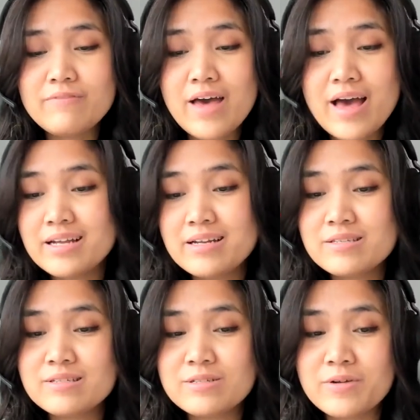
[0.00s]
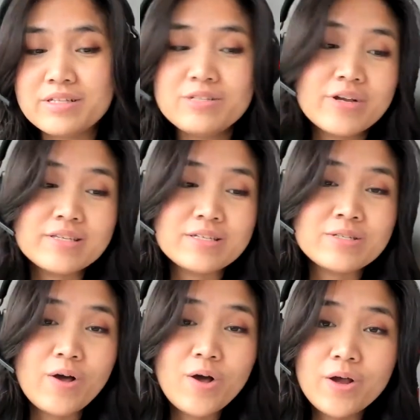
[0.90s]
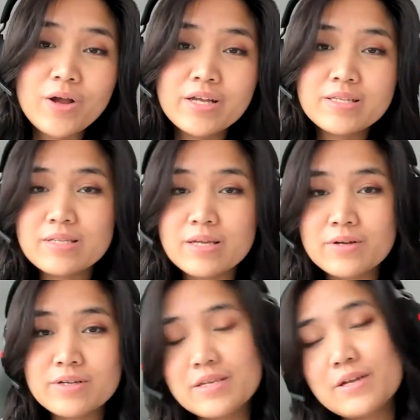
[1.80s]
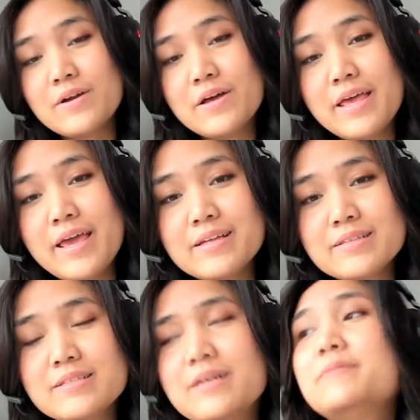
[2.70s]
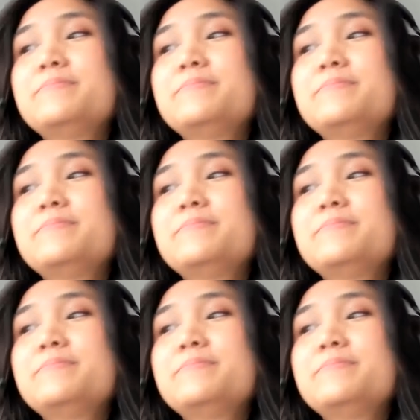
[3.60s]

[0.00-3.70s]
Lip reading: FI doesn't directly translate to R, et cetera, et cetera. And